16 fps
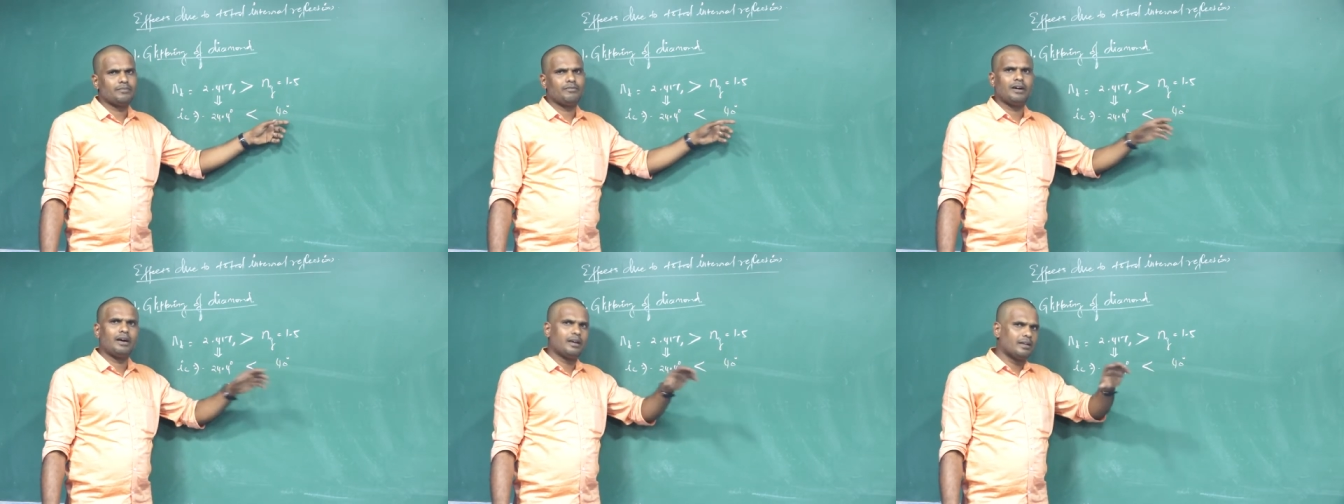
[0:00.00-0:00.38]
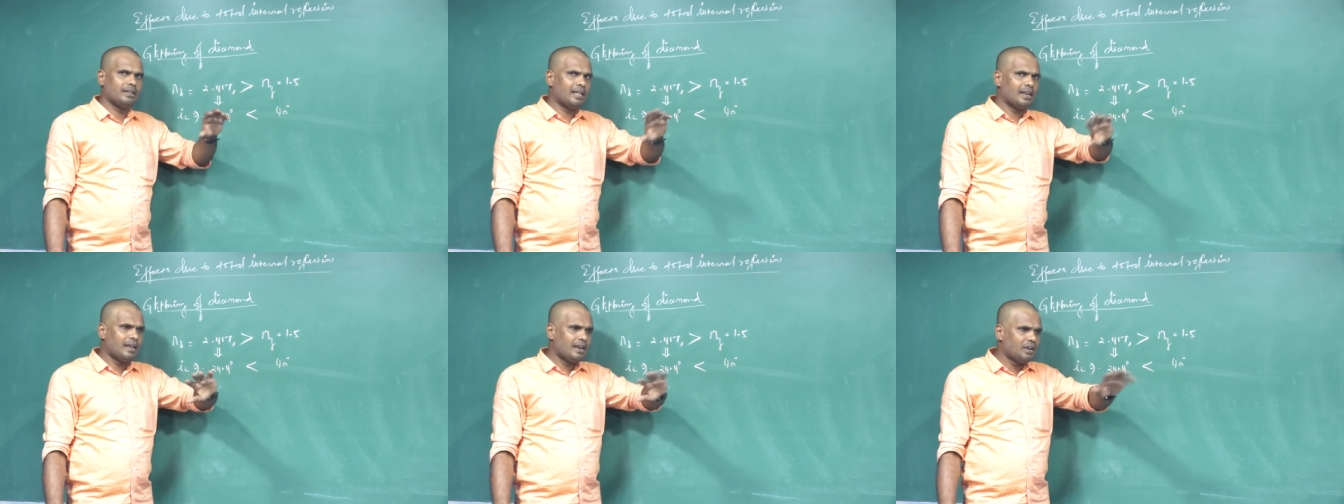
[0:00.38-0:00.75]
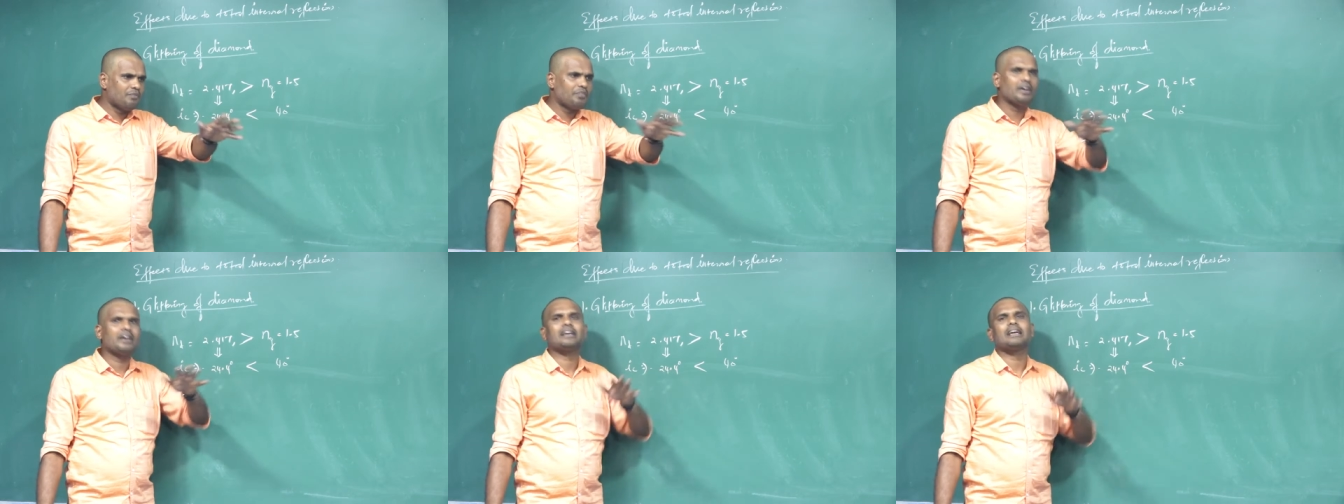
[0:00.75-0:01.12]
There are
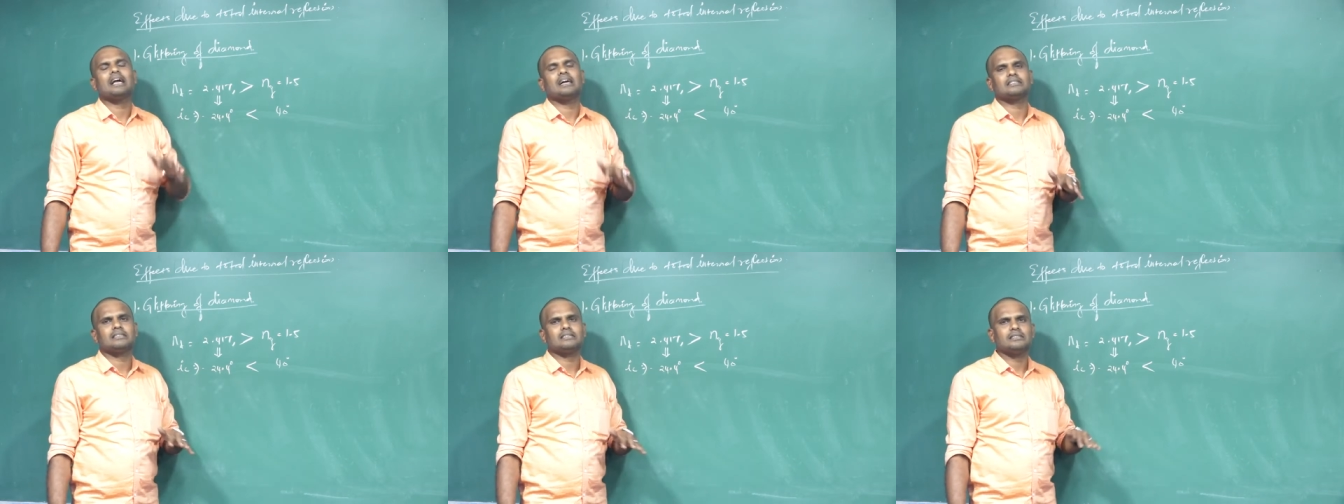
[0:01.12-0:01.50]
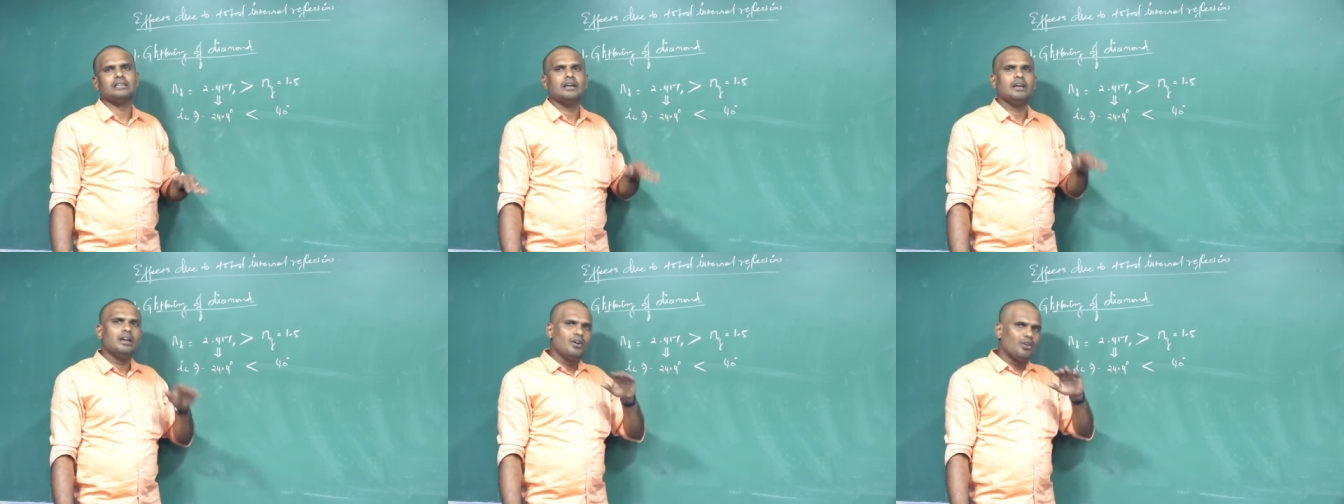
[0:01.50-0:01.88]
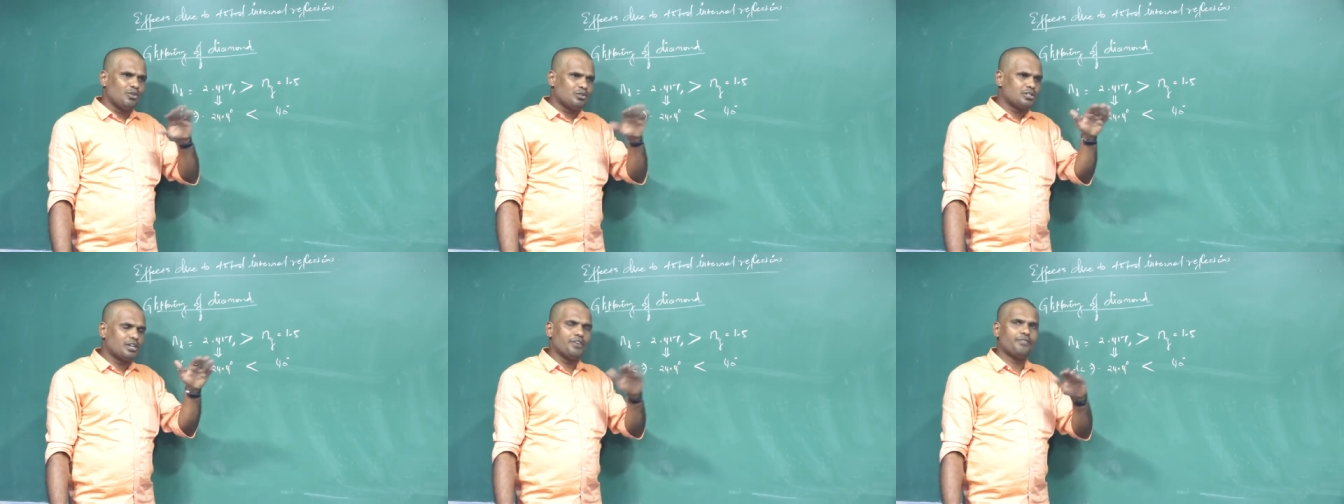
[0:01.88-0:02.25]
different glasses
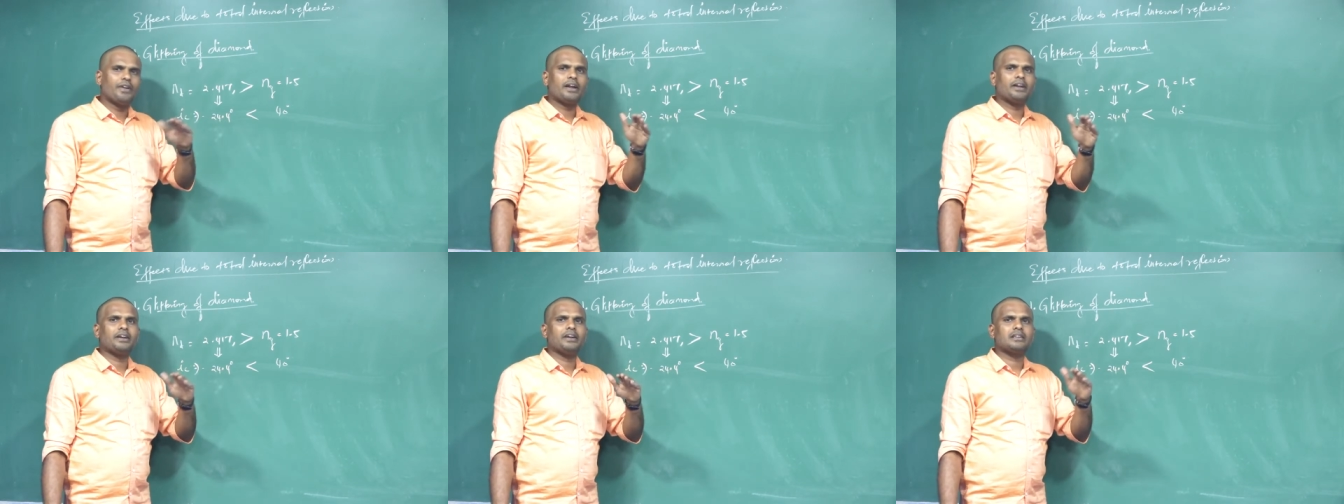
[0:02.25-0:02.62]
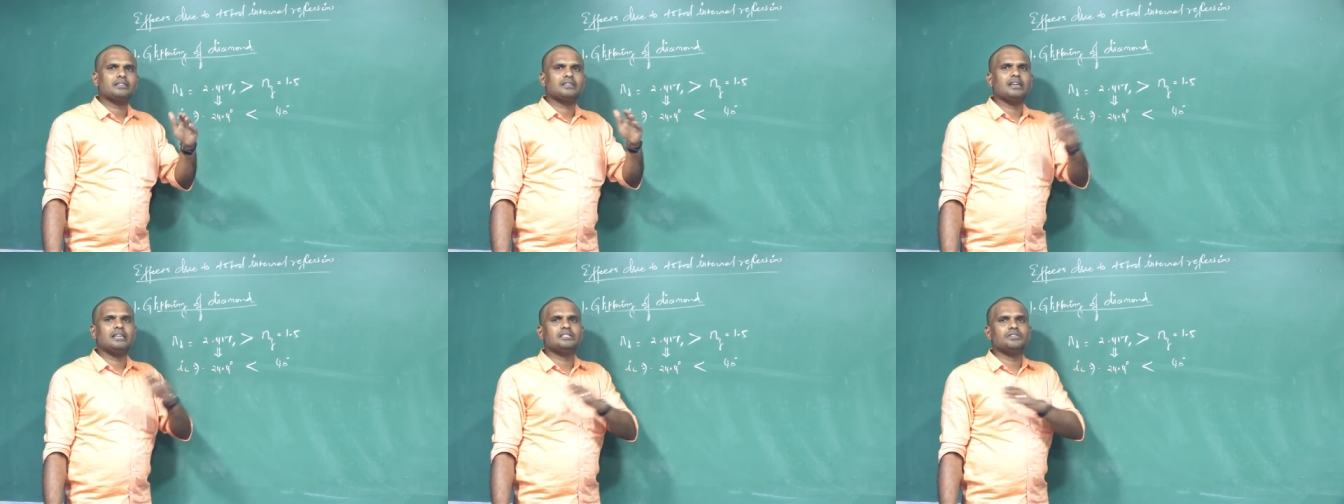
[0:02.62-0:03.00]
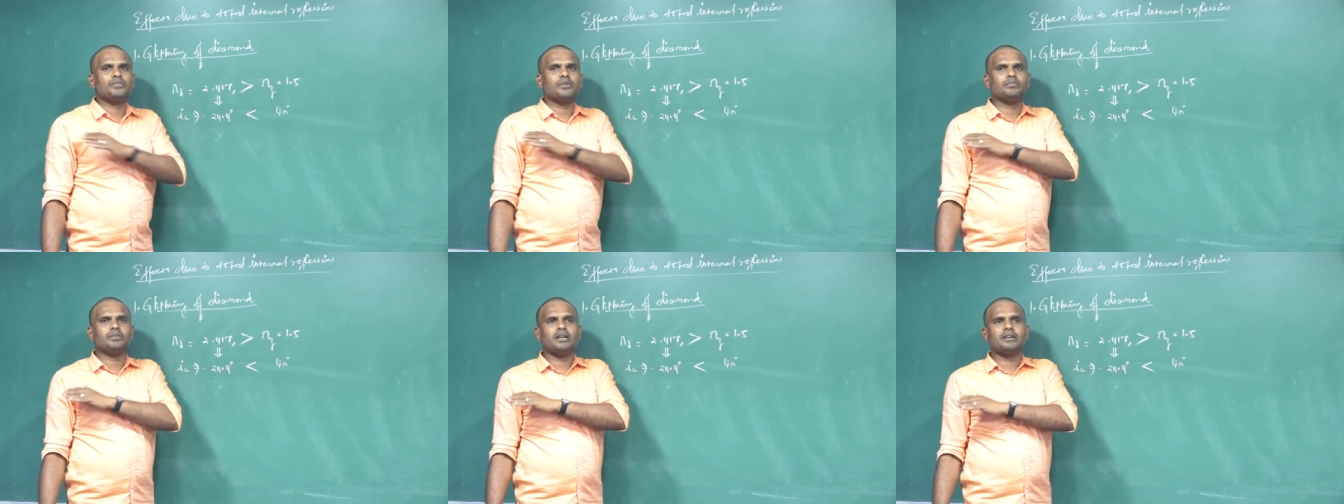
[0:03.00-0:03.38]
whose refractive index range
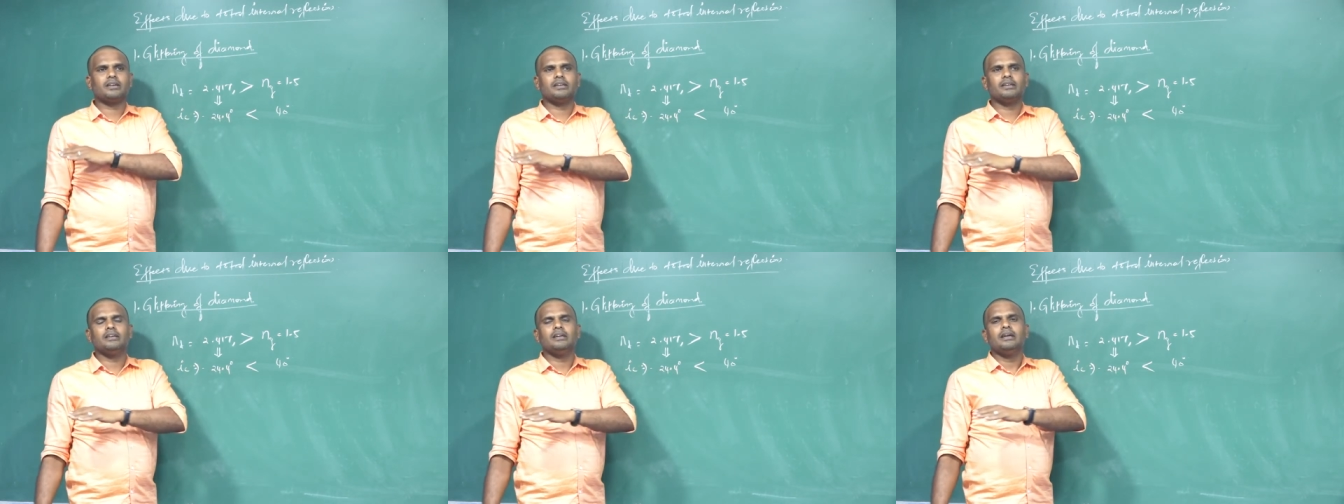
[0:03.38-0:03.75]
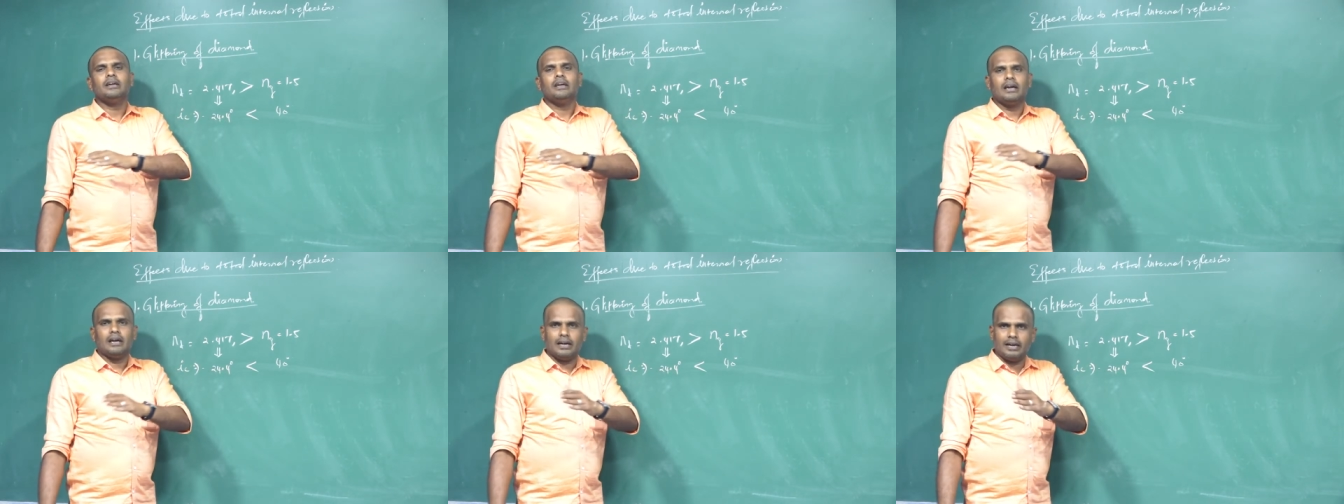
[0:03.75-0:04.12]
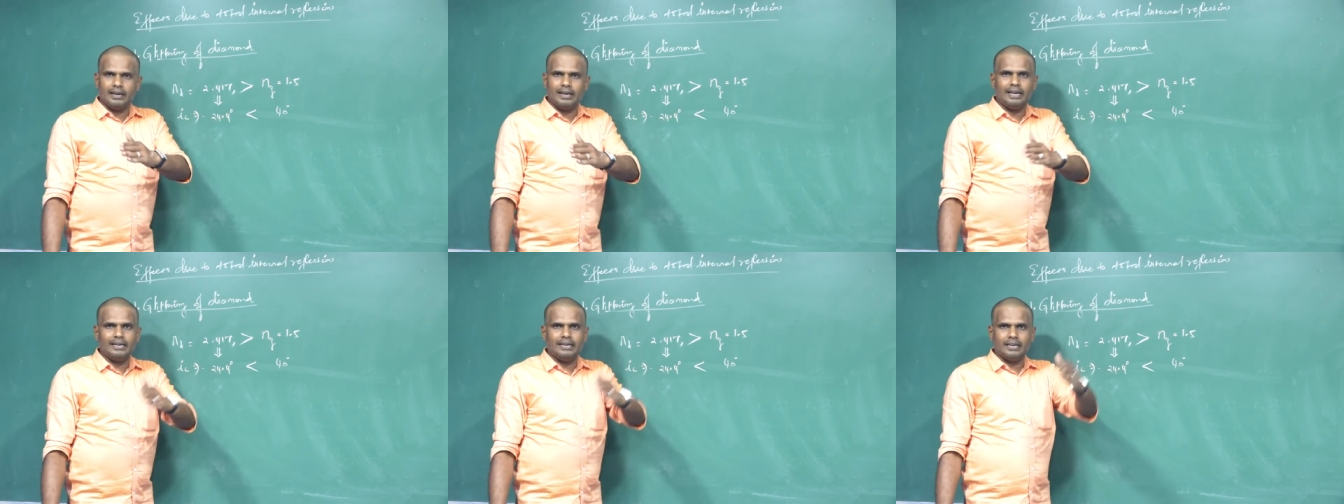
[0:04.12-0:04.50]
from
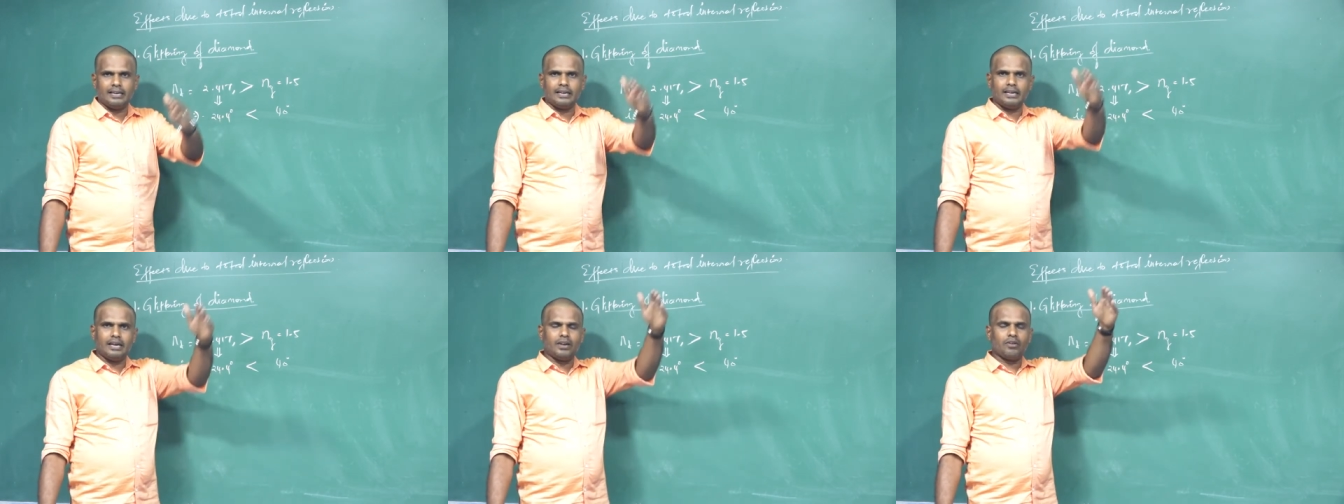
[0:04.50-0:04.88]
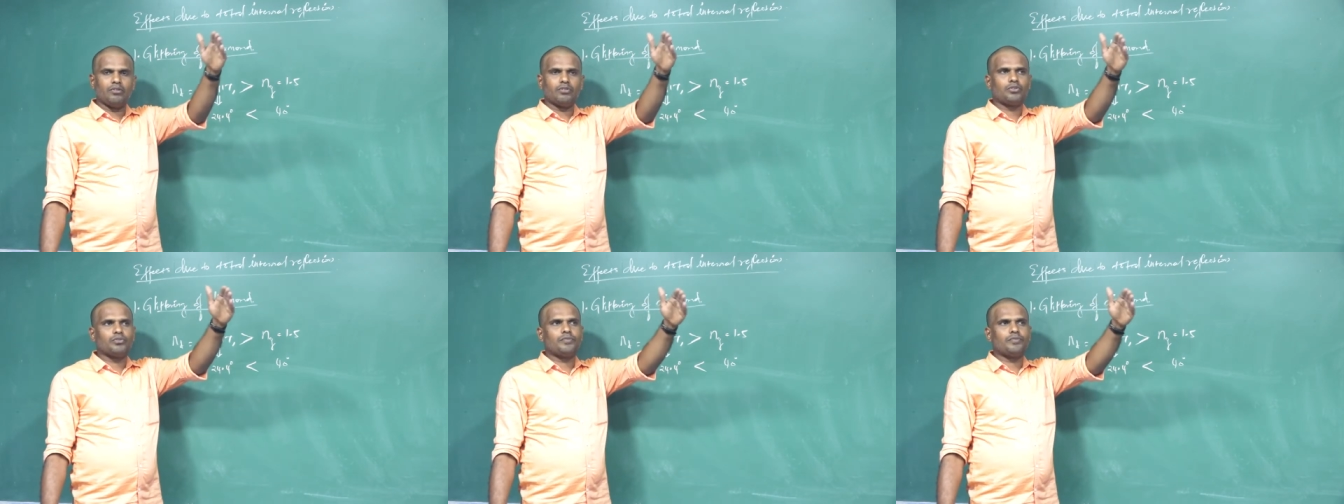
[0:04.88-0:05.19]
38 degree around to